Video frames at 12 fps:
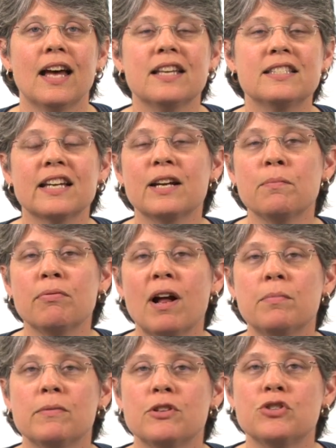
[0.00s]
A second
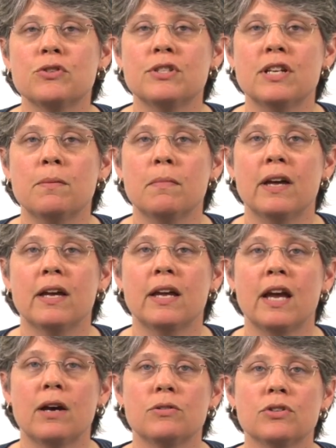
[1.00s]
problem that your team may
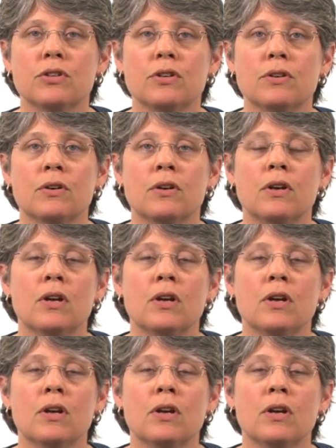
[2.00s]
encounter